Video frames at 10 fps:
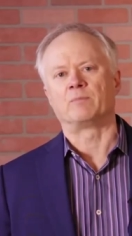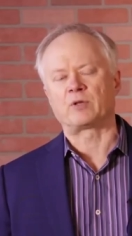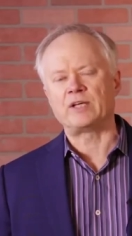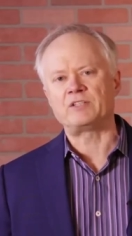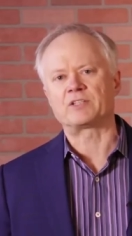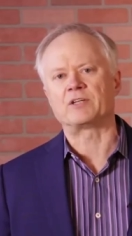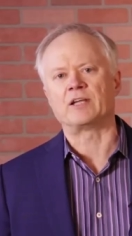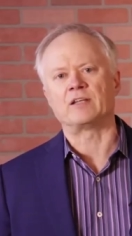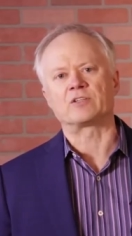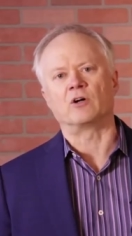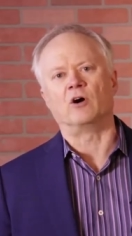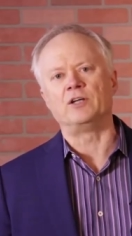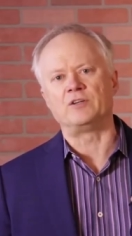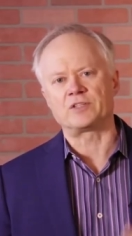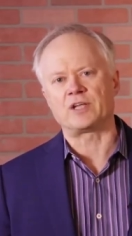Please study this,
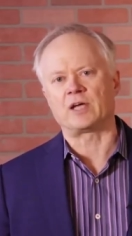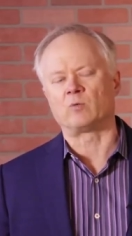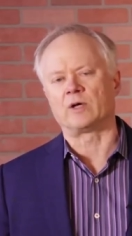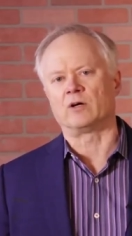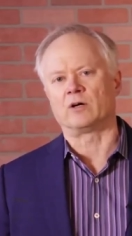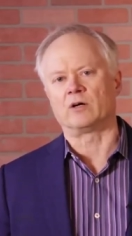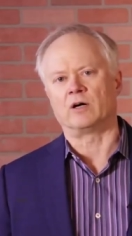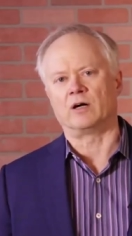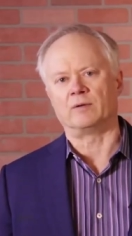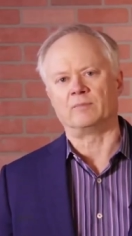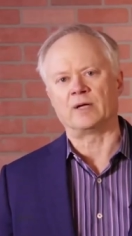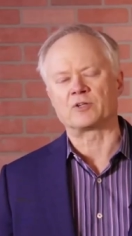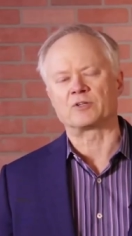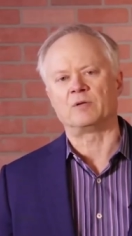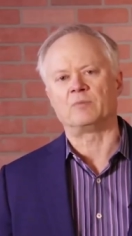understand what your
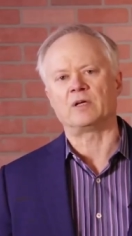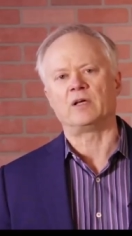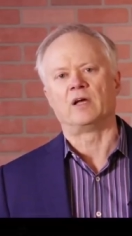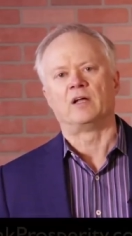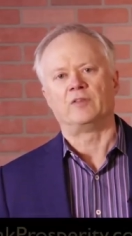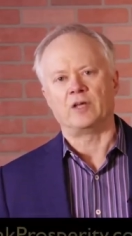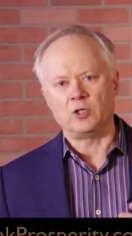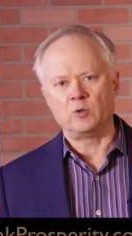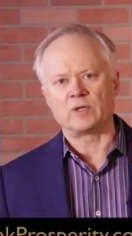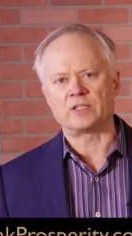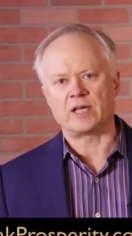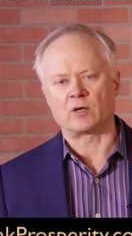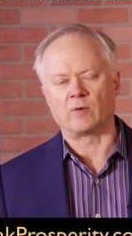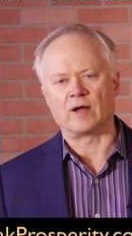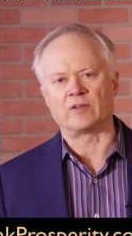measures can be that you can
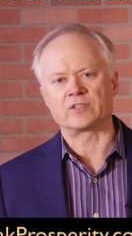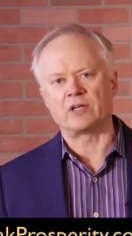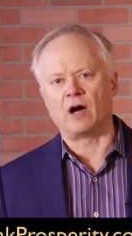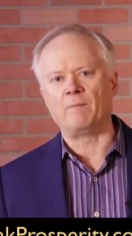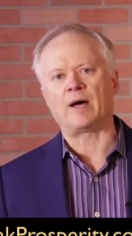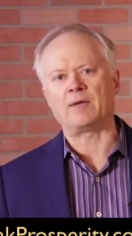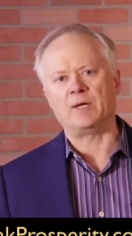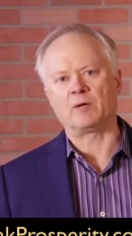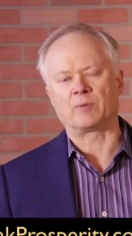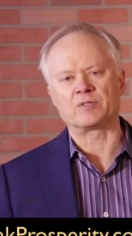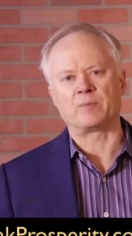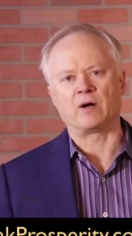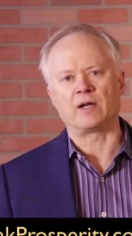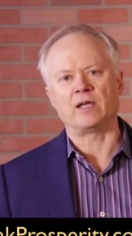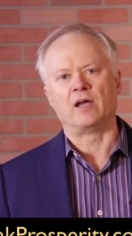take around this. Come by Peak
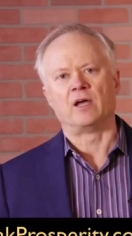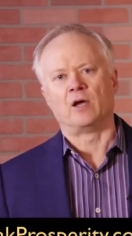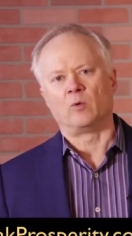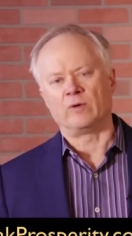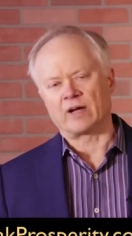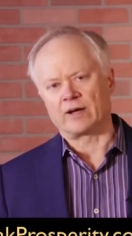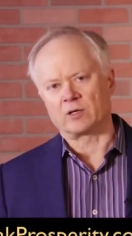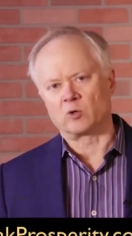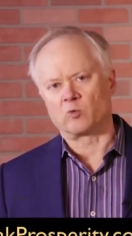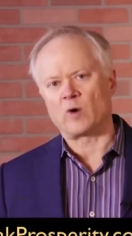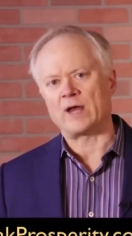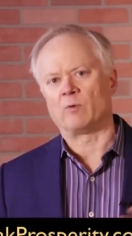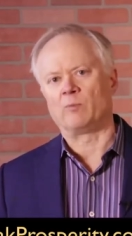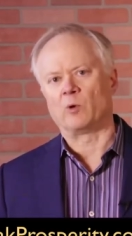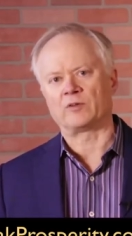Prosperity. We've got a great
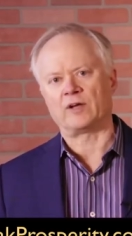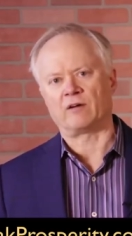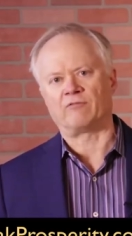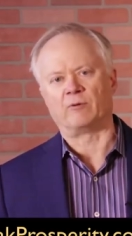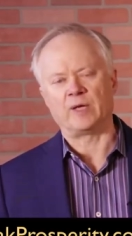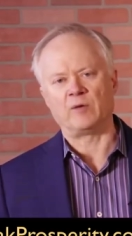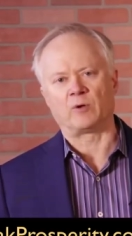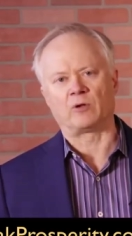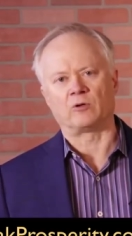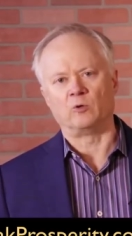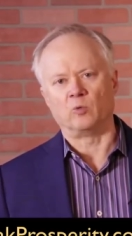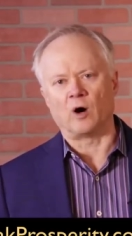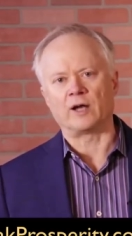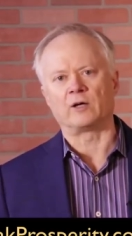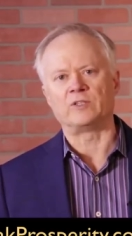report there for people who
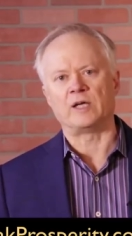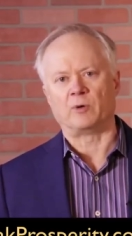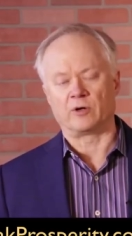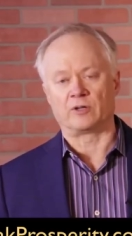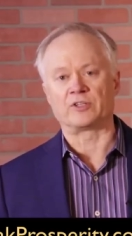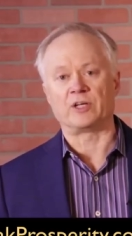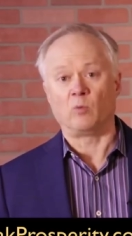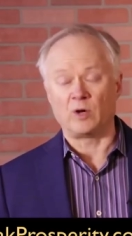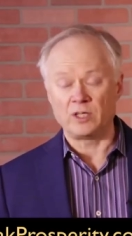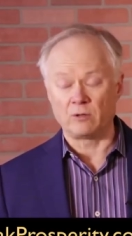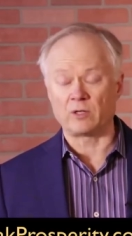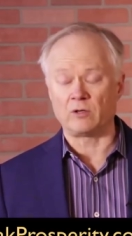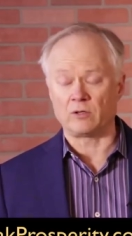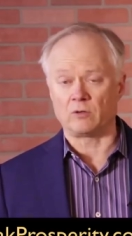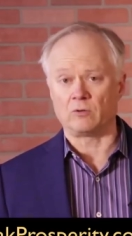want to go deeper and understand what you can
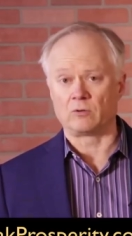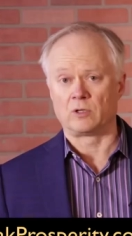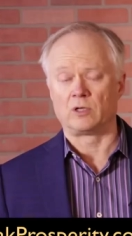do